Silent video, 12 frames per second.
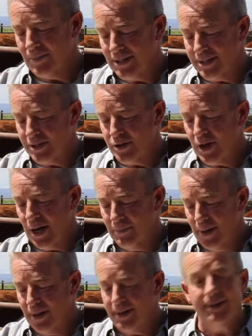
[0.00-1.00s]
My sister got
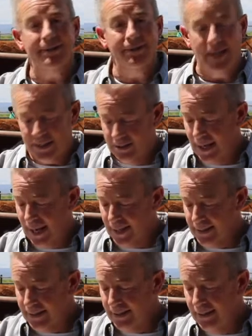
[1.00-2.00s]
married, not to
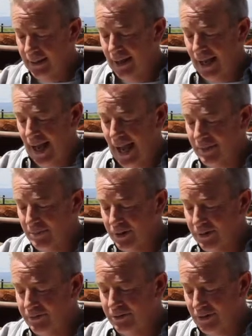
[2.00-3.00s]
Andy, and
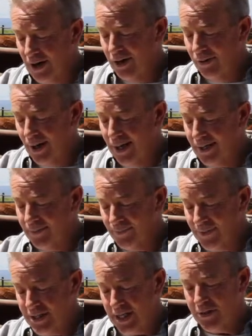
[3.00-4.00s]
moved far away.
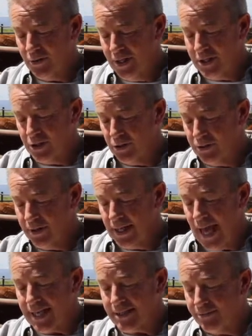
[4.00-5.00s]
She had three children, the
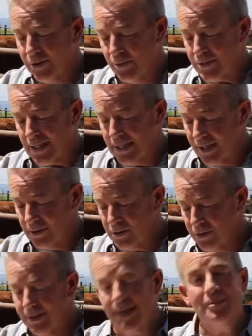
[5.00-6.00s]
last of whom was a little
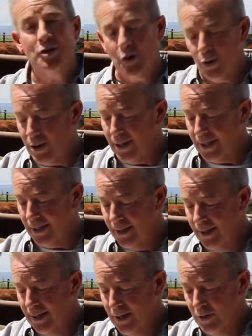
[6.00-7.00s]
girl named Courtney,
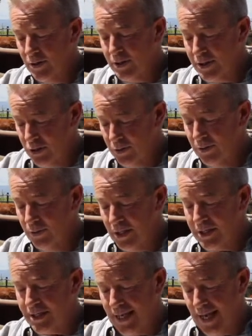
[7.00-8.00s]
who soon
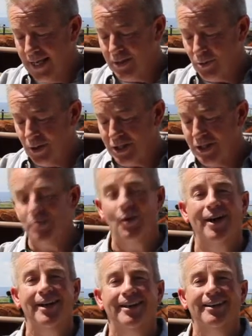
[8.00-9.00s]
reached the age where she
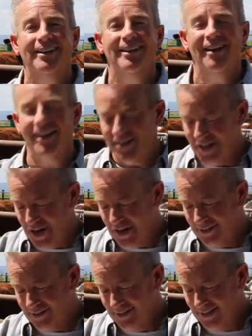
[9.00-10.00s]
wanted a
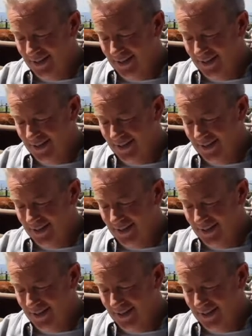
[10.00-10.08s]
doll.